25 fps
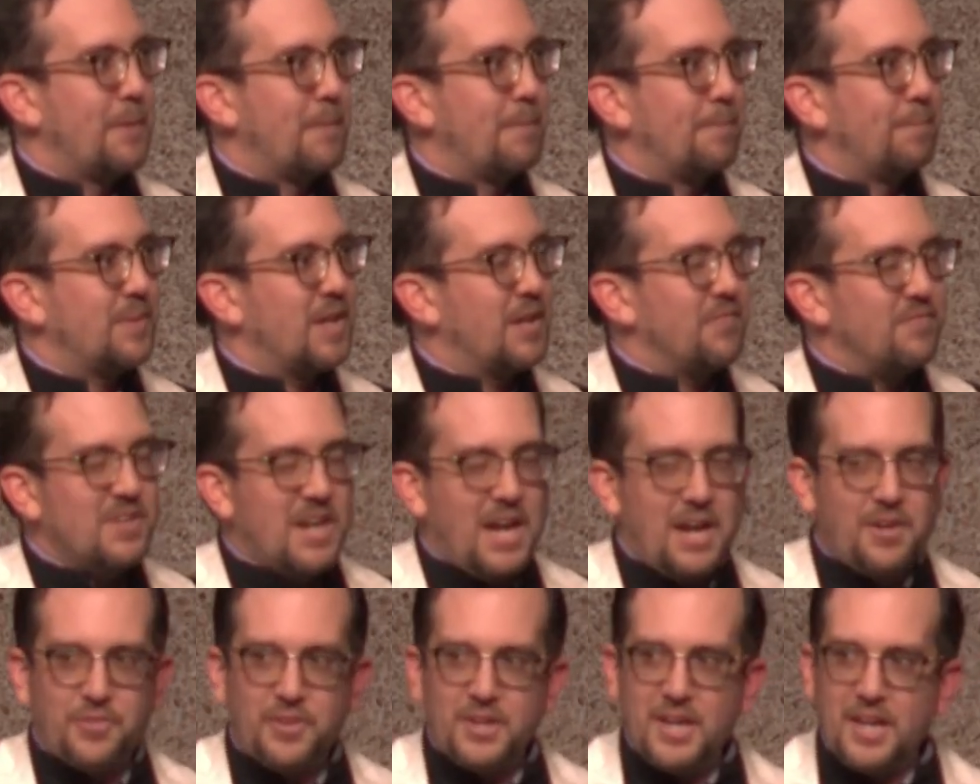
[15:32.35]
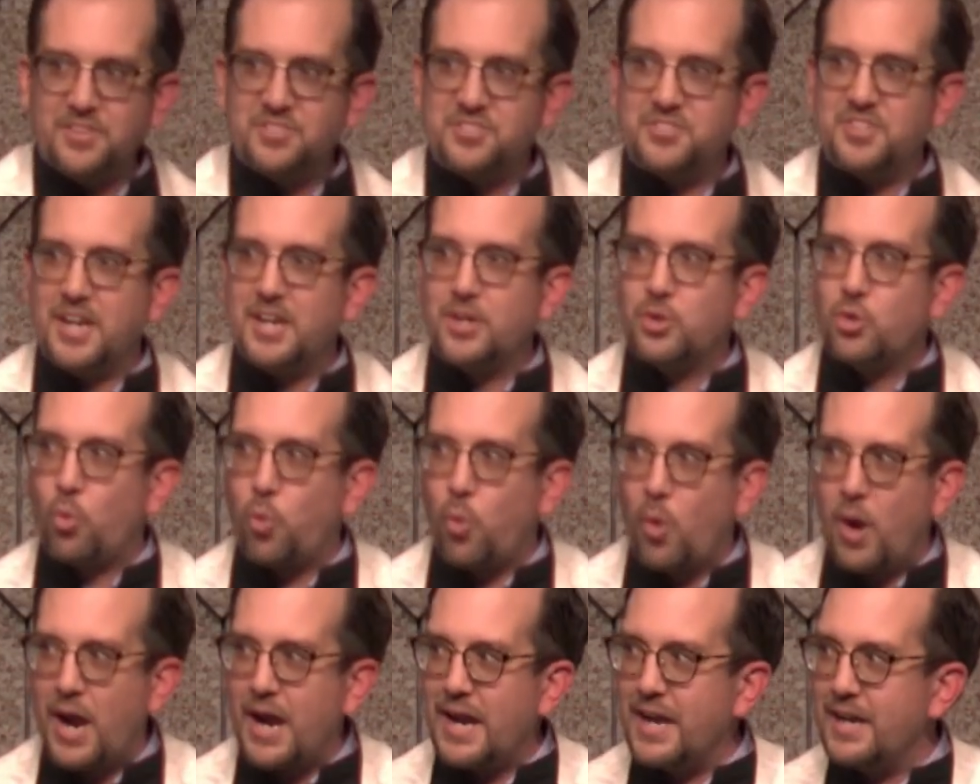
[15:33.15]
If Nathan had stayed
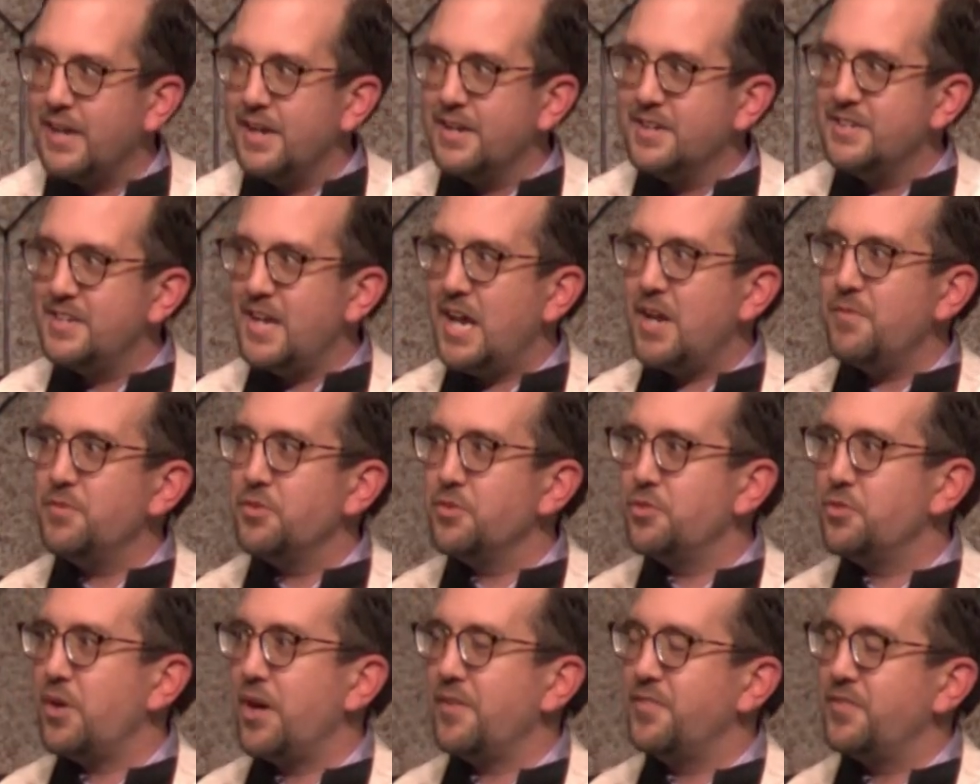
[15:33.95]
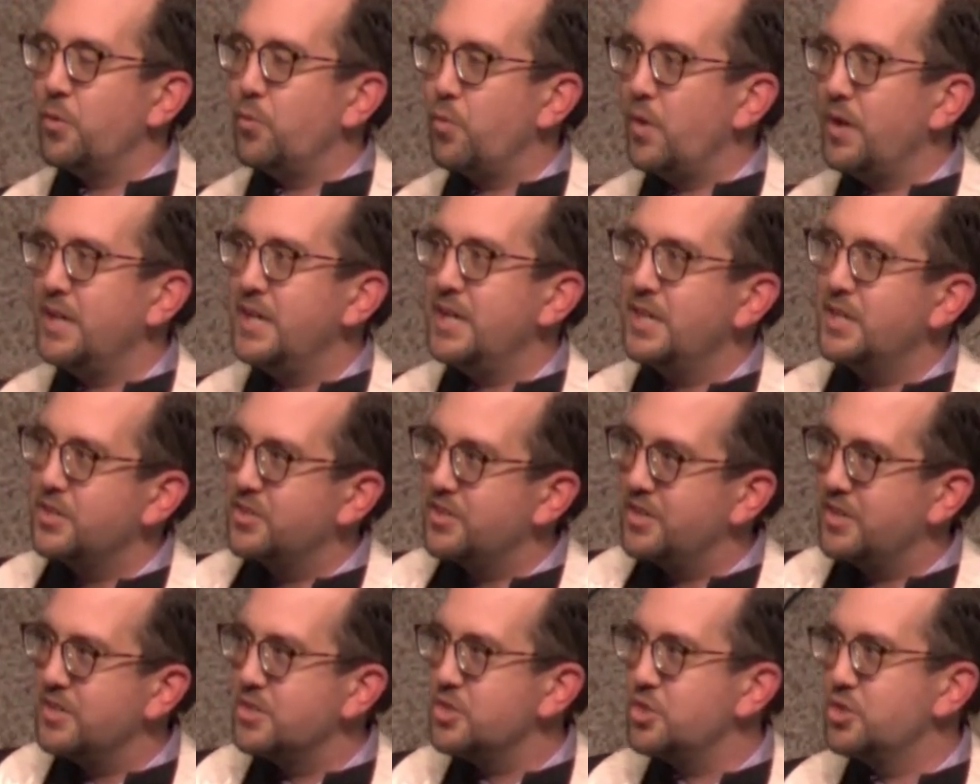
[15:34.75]
quiet and David thought that what he
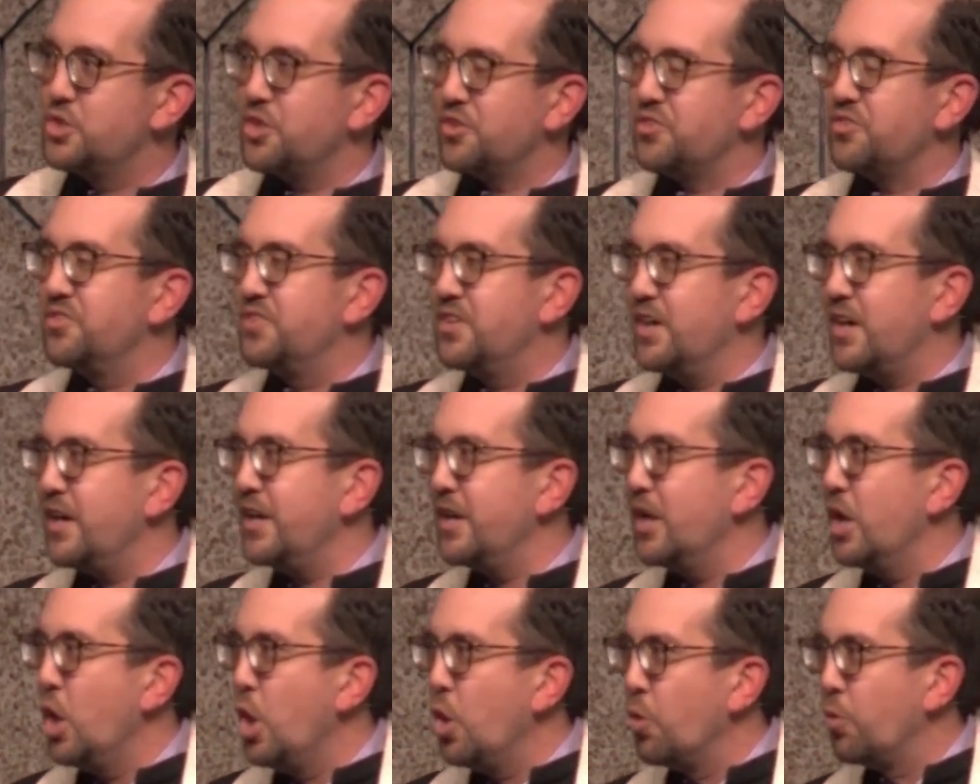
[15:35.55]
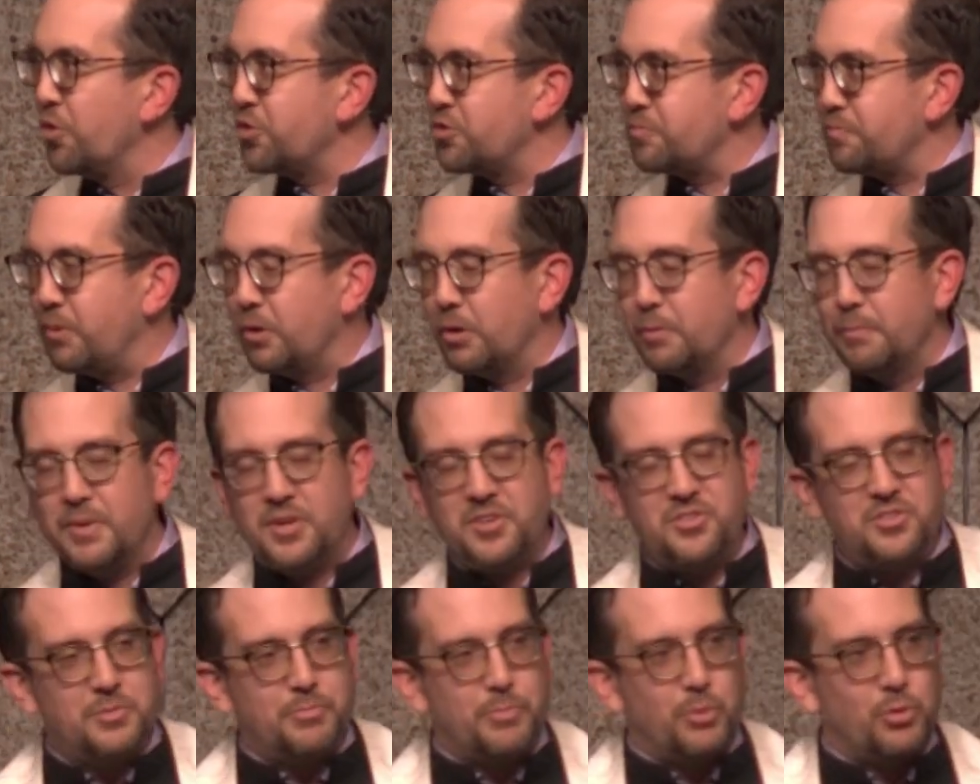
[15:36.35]
had just done was
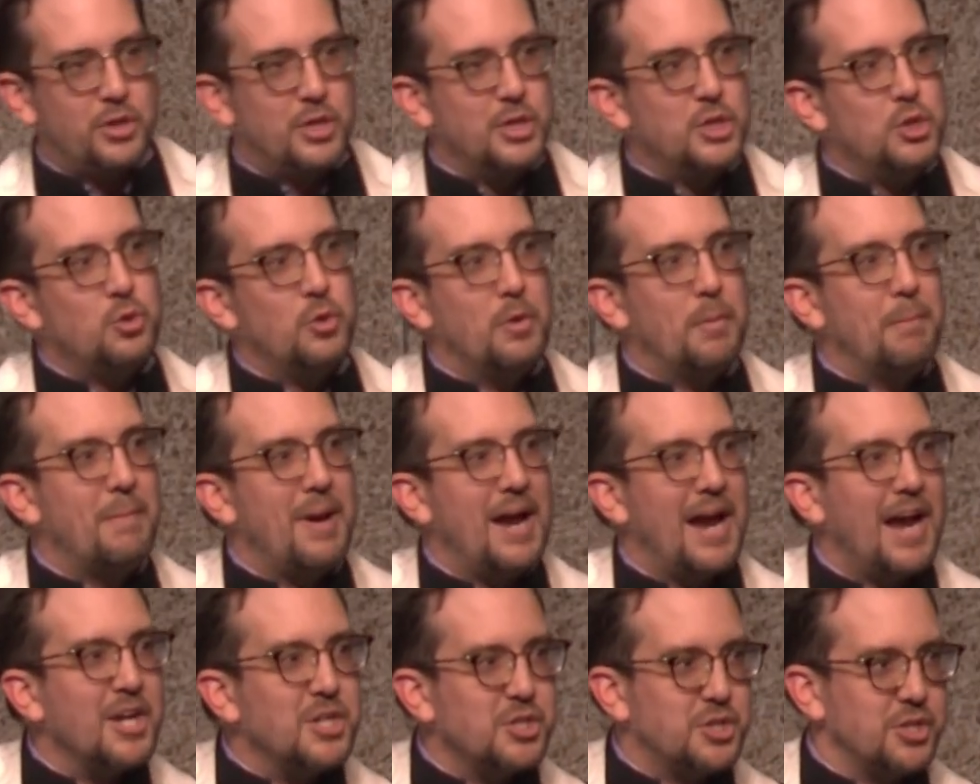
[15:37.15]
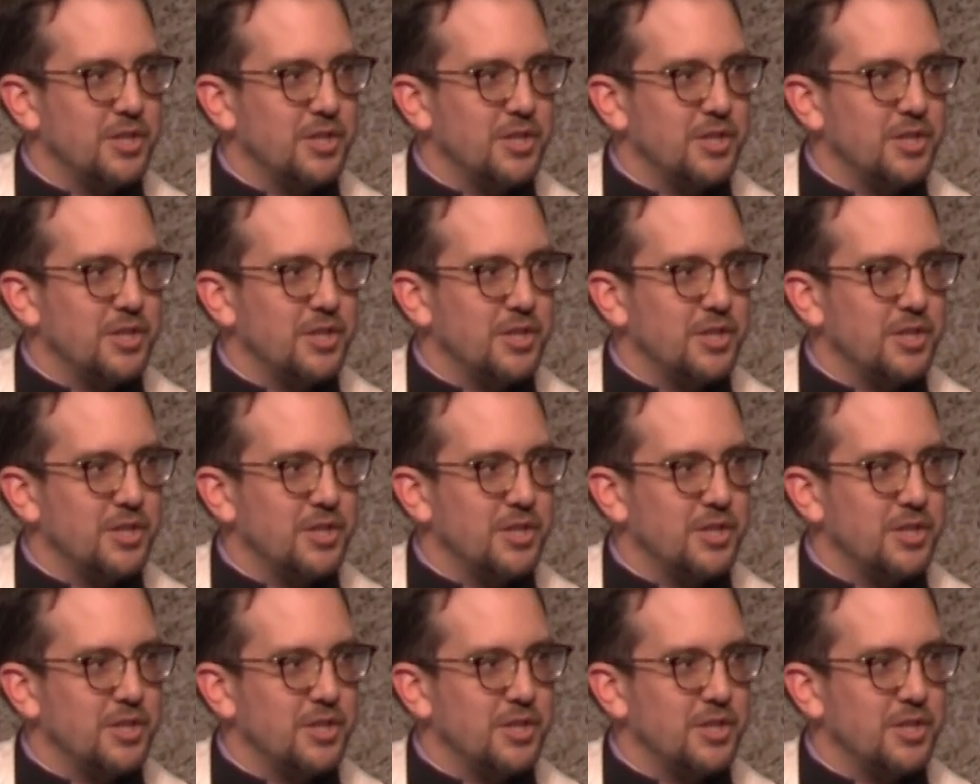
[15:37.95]
permissible, can you imagine